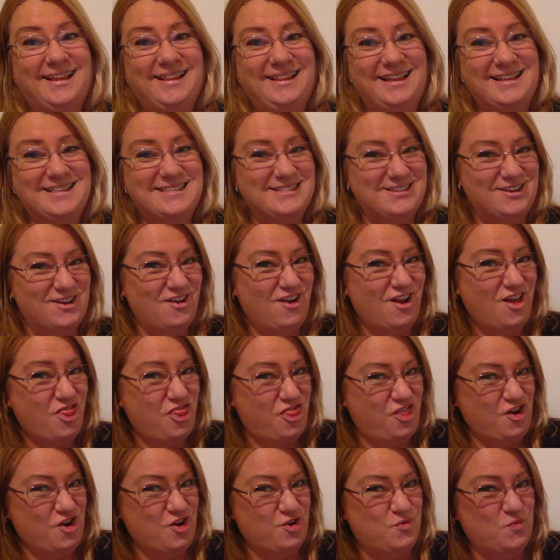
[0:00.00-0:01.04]
Let's look at our
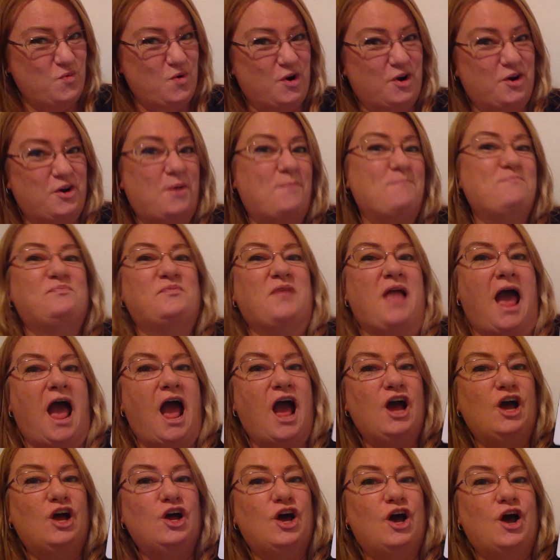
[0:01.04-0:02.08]
third word
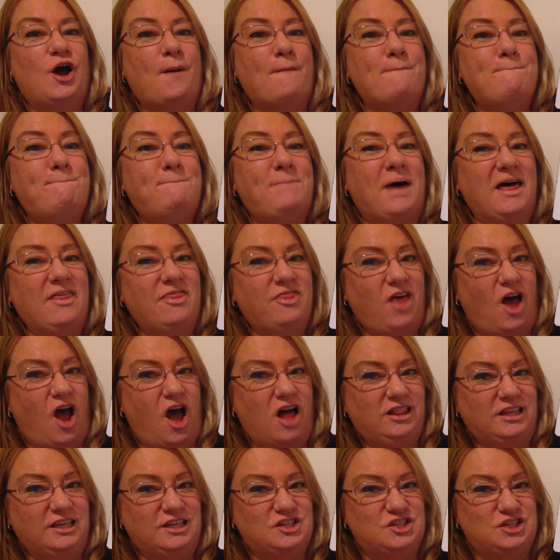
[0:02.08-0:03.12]

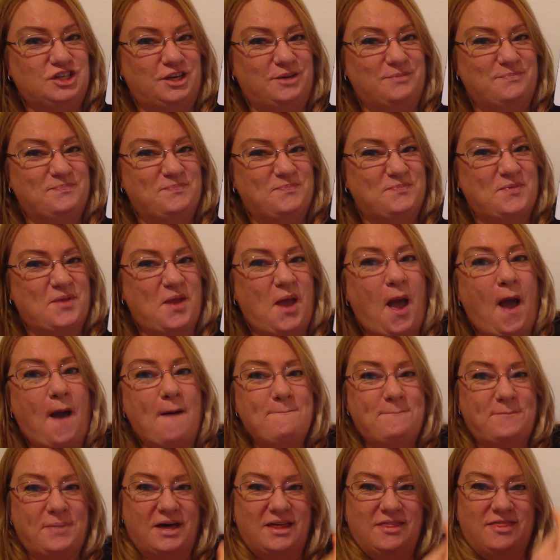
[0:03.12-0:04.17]
pathology.
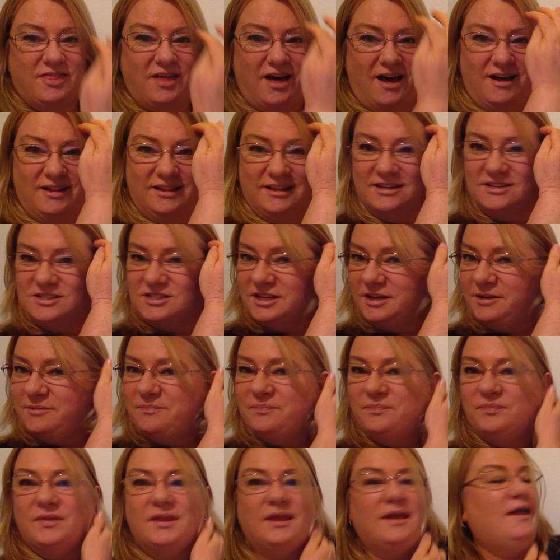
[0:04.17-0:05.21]
Pathology.
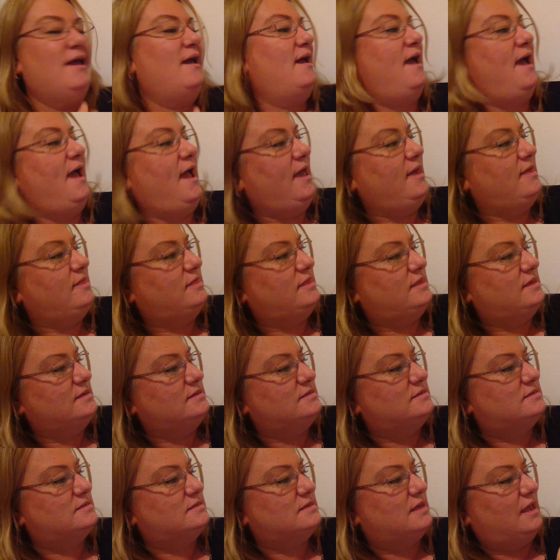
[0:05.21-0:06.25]
And
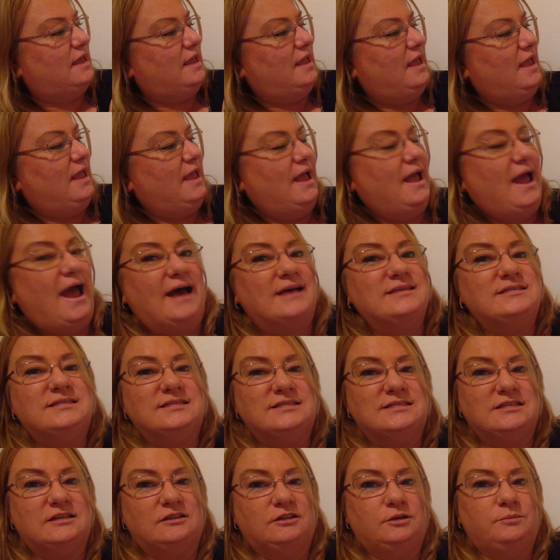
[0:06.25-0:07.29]
this has the
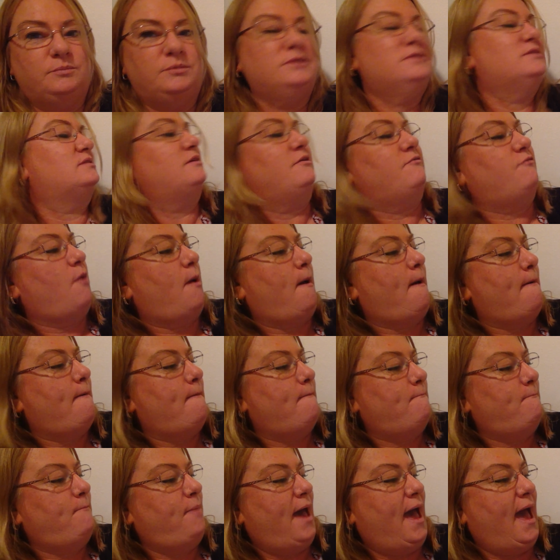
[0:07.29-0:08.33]
syllables of
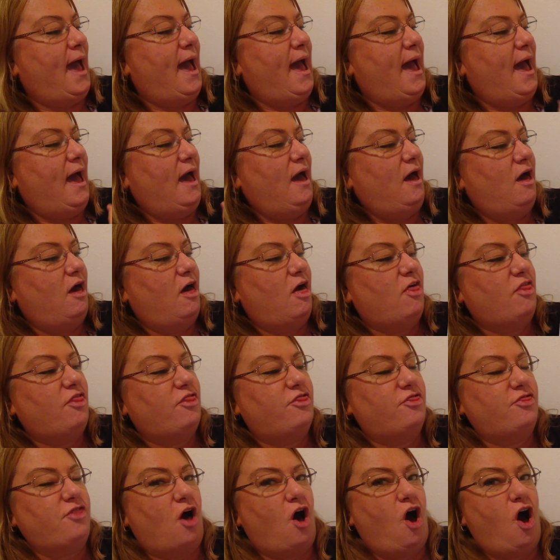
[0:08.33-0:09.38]

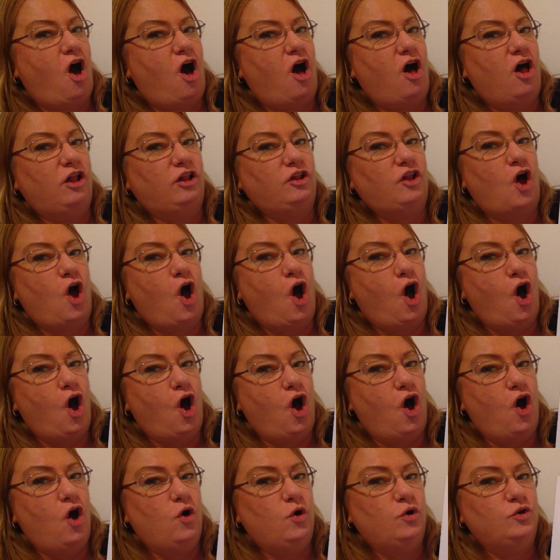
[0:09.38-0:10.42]

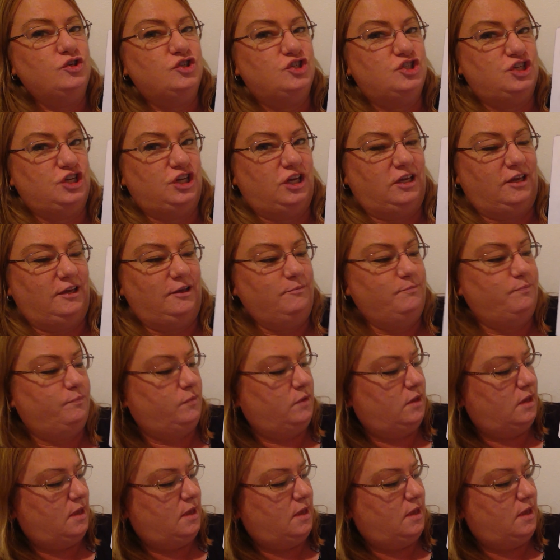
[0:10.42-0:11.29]
pathology